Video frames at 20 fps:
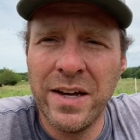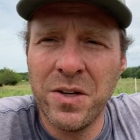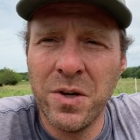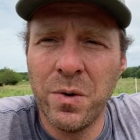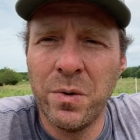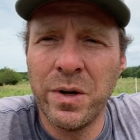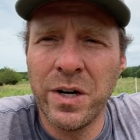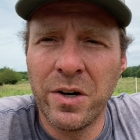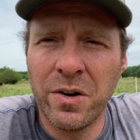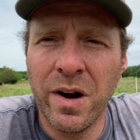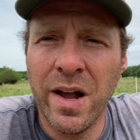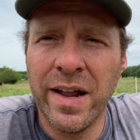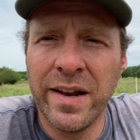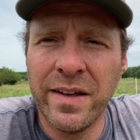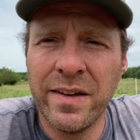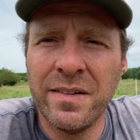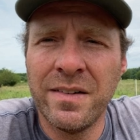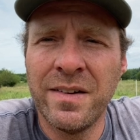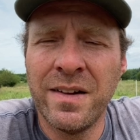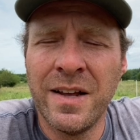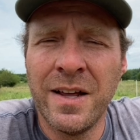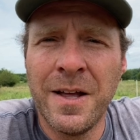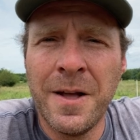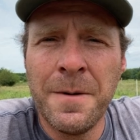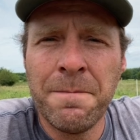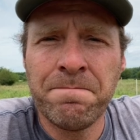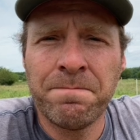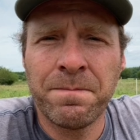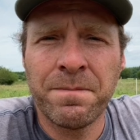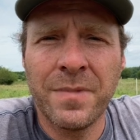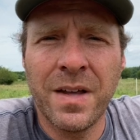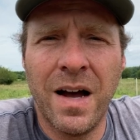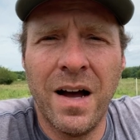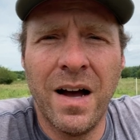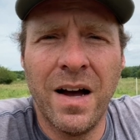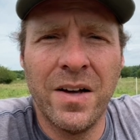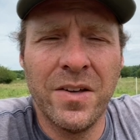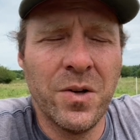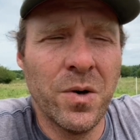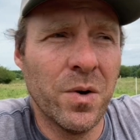You'll regret it
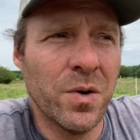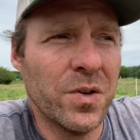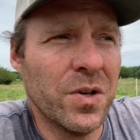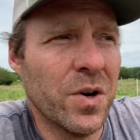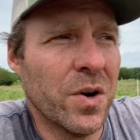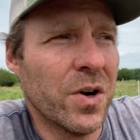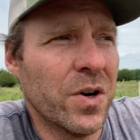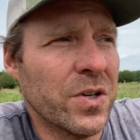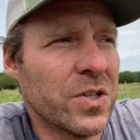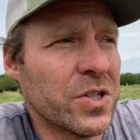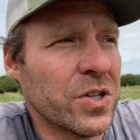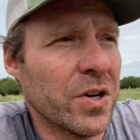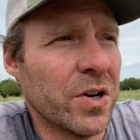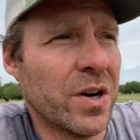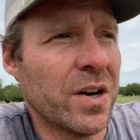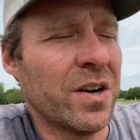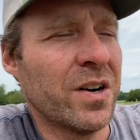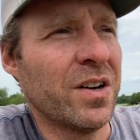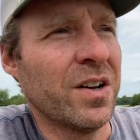uh, you'll you'll hurt your